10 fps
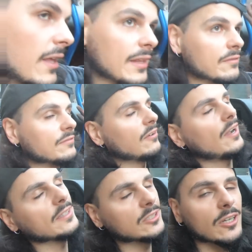and then
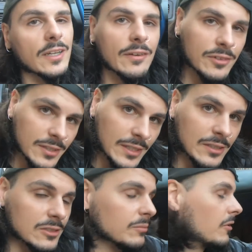finally chuck everything
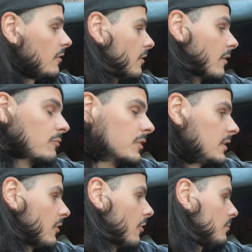in tomorrow. I
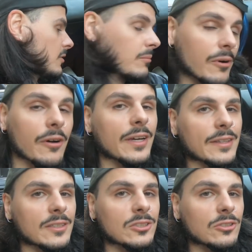really hope tomorrow I
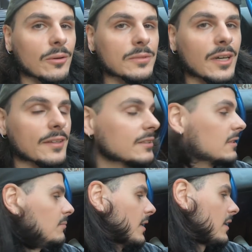get this job done.
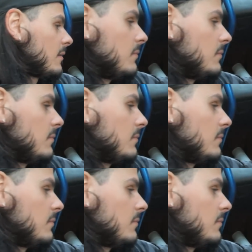This has been a